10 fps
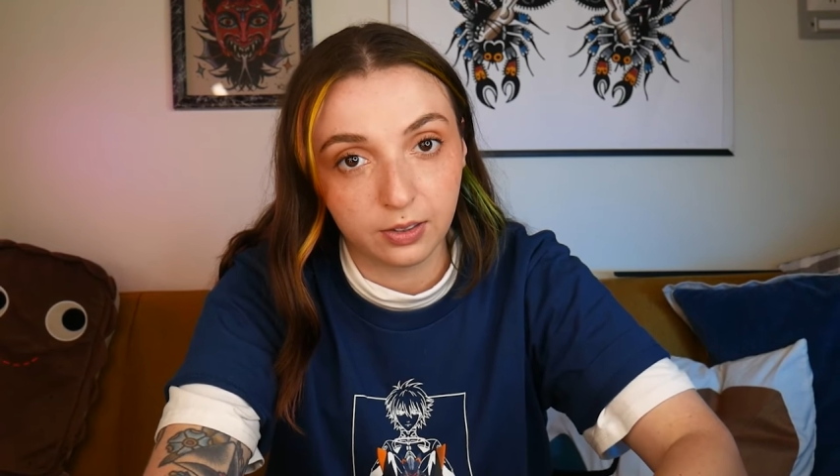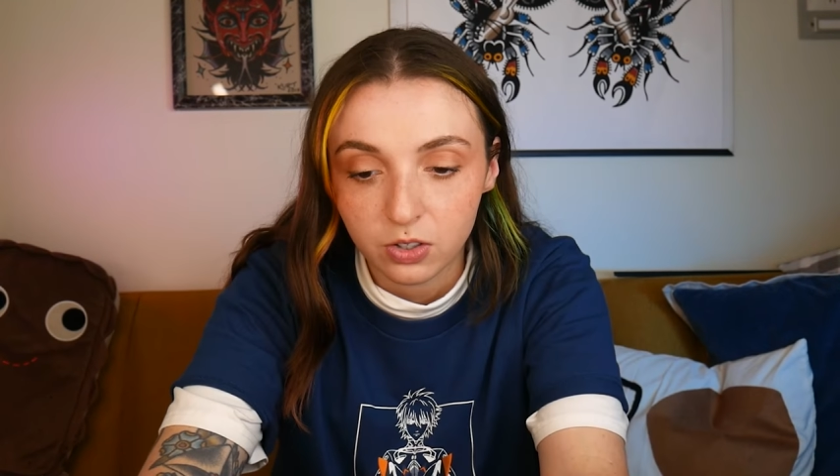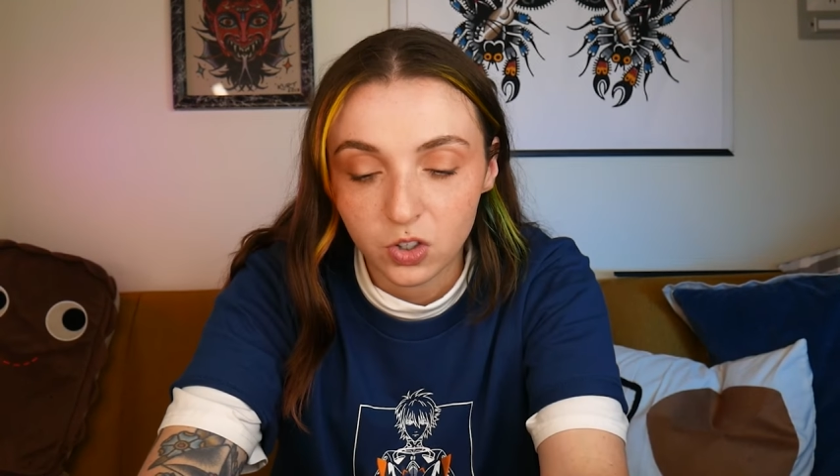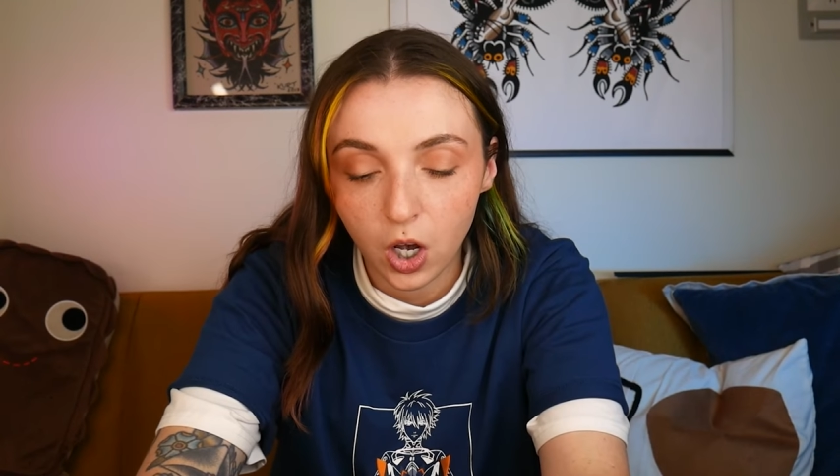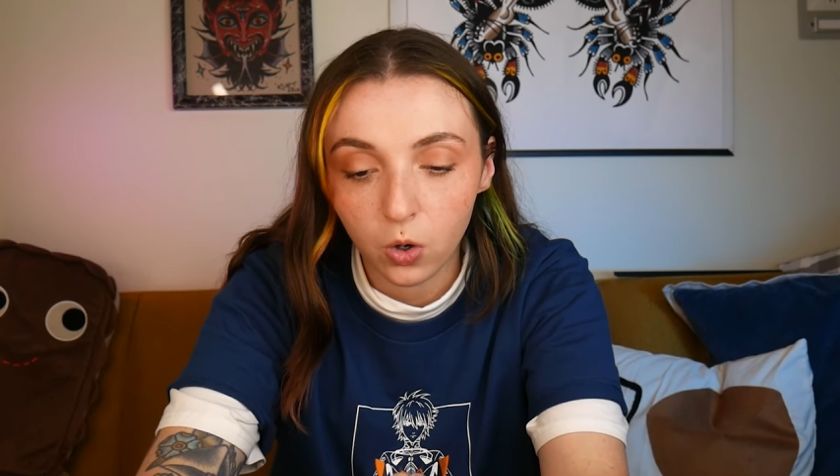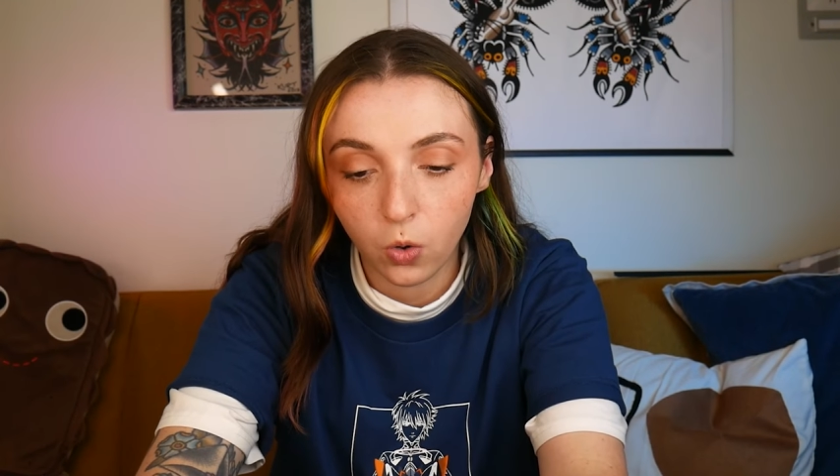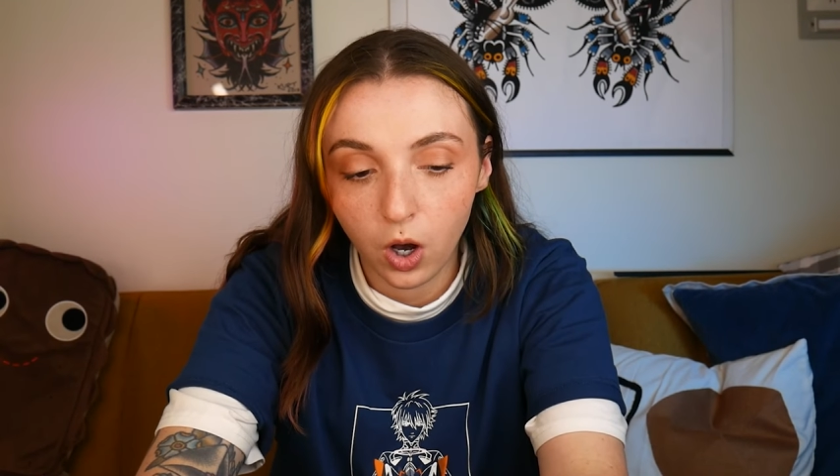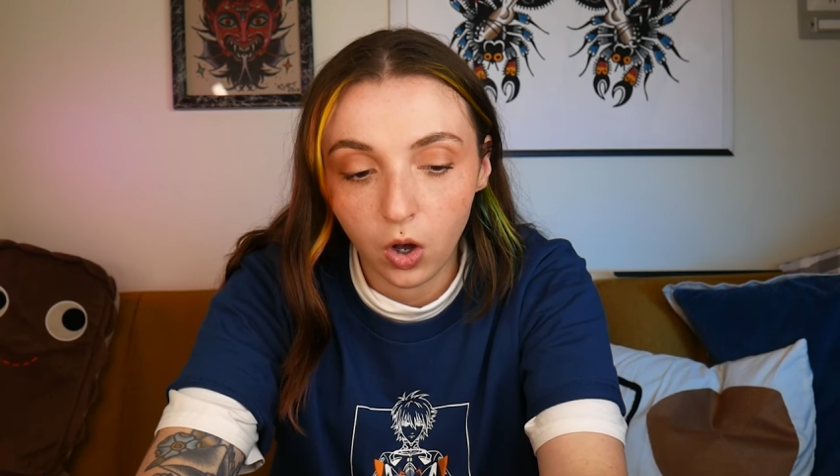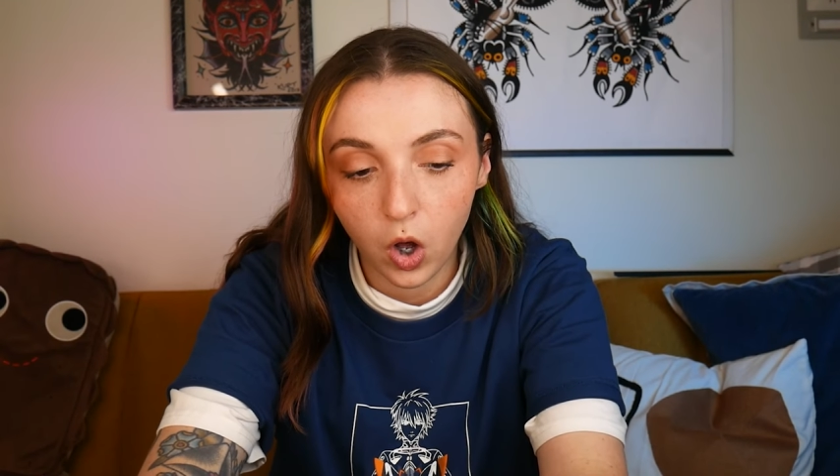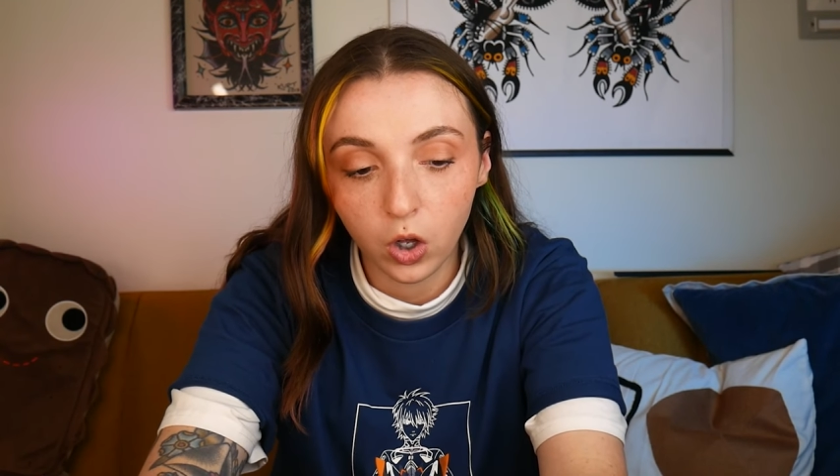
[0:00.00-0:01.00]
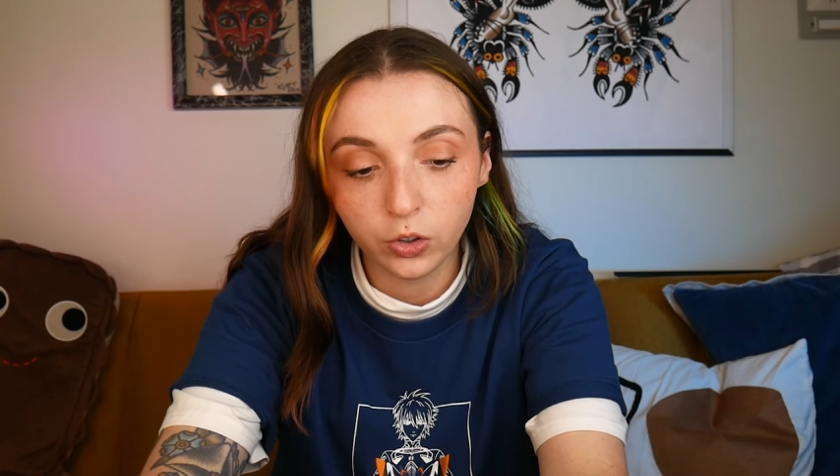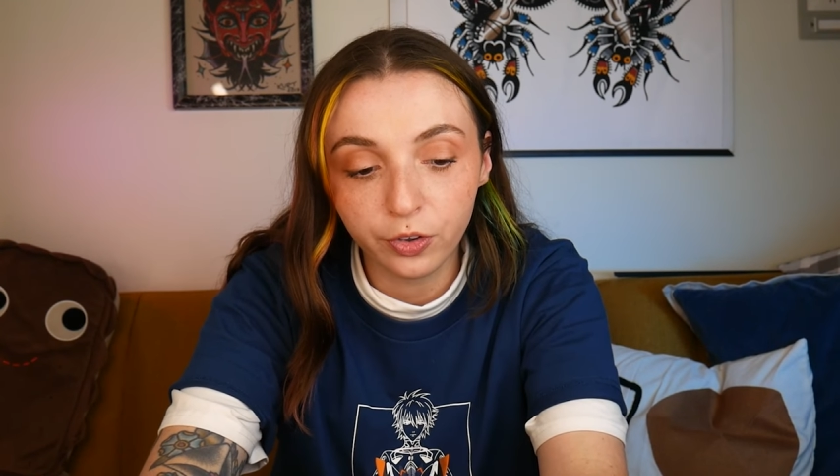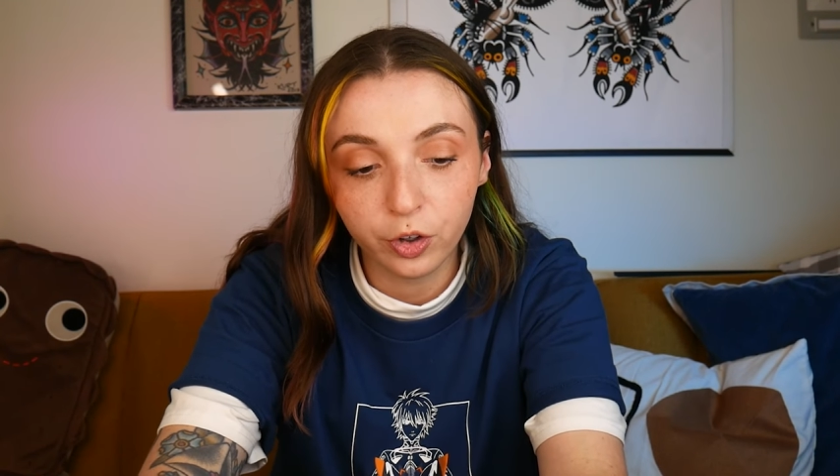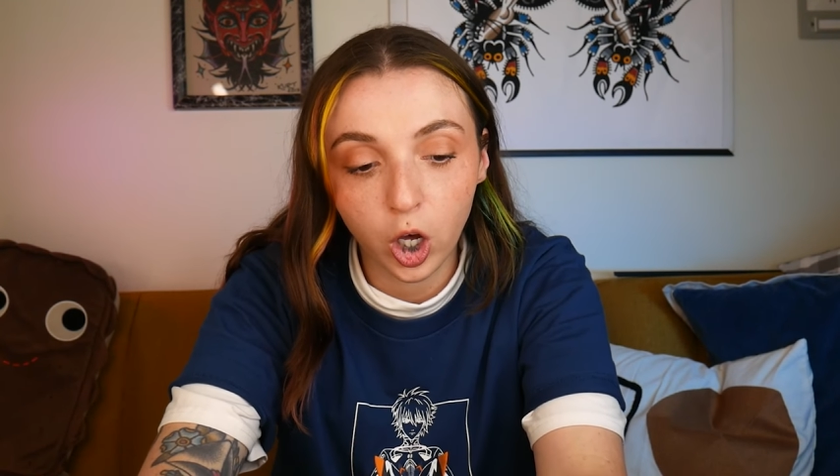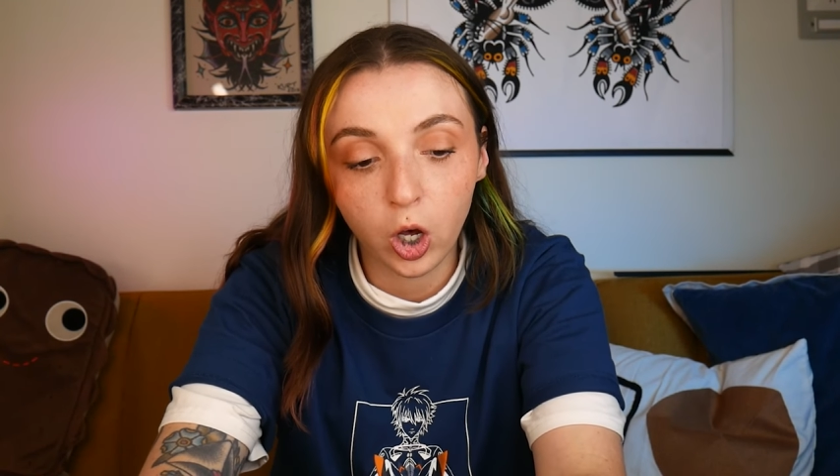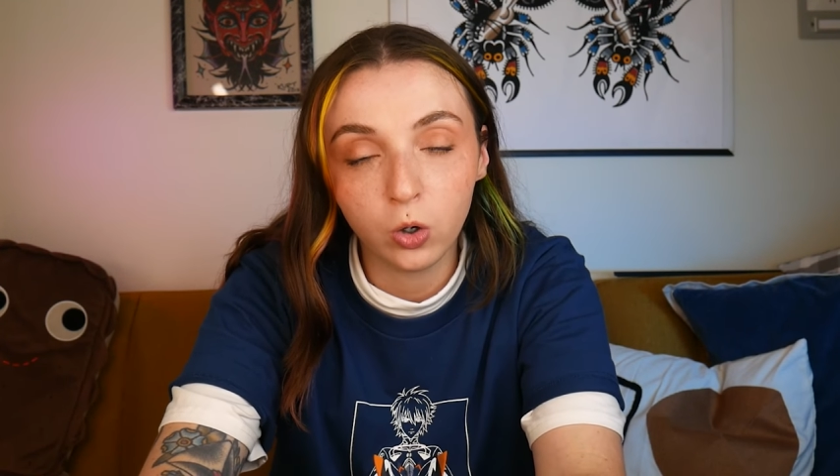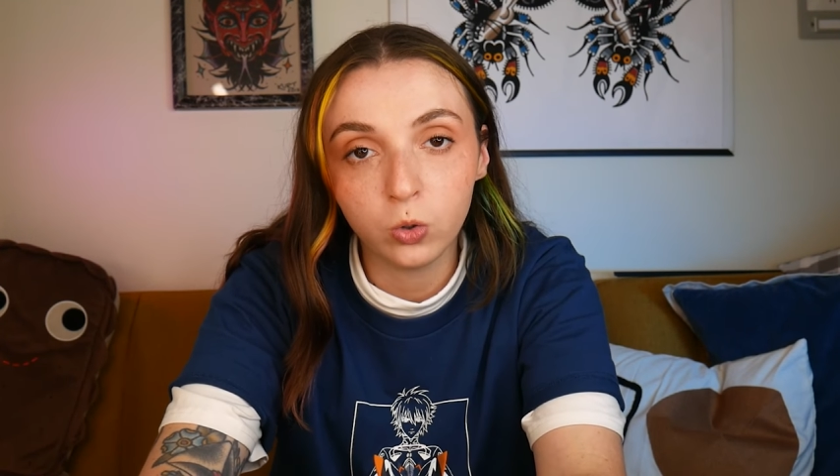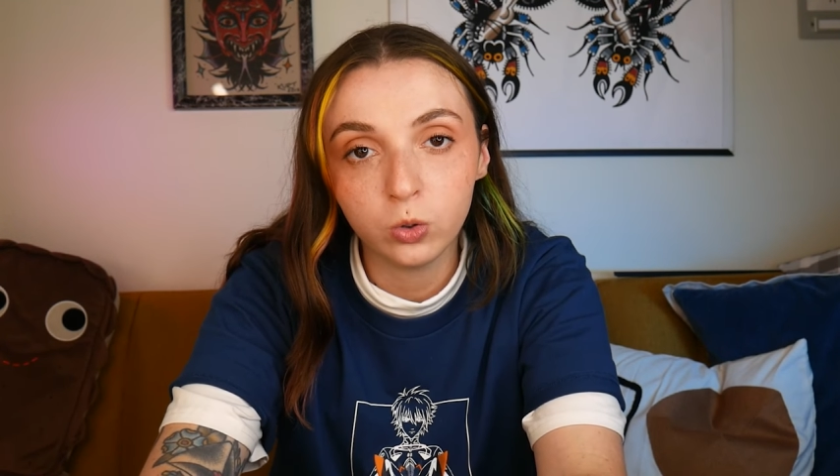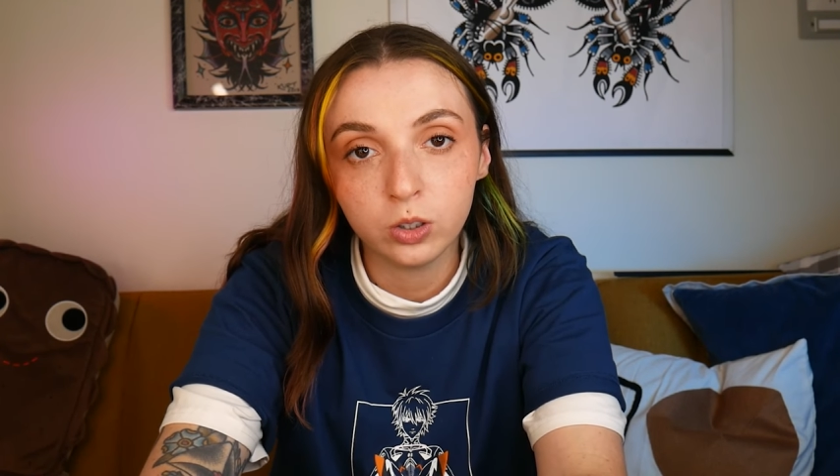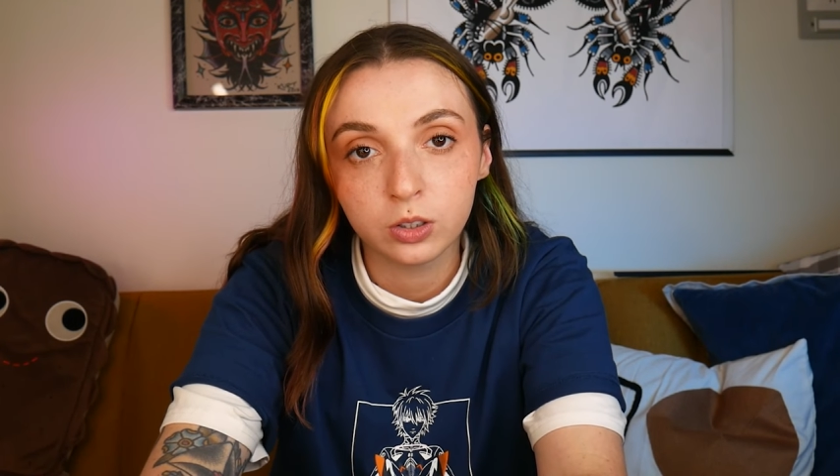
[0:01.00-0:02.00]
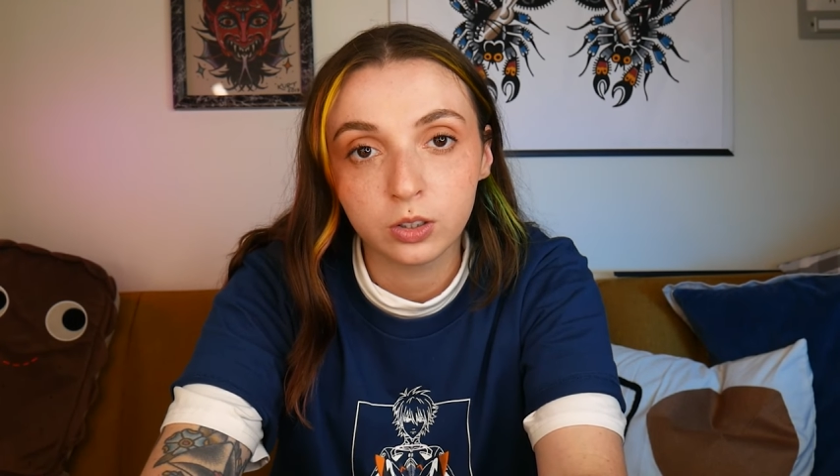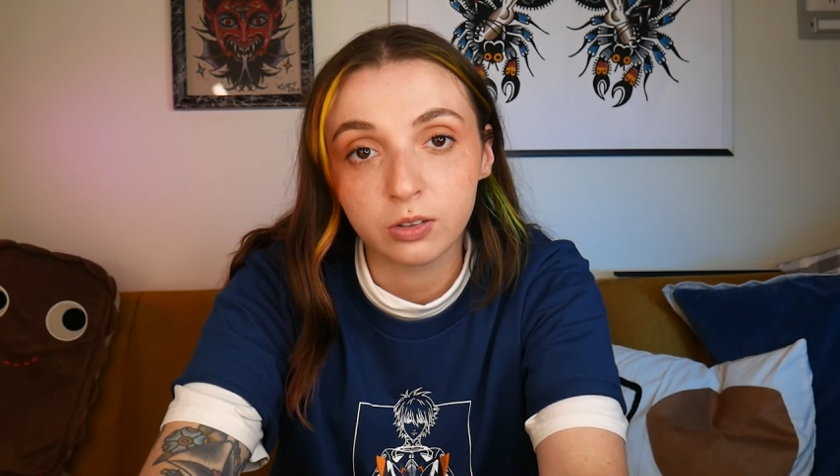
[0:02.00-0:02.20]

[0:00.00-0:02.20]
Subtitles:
So although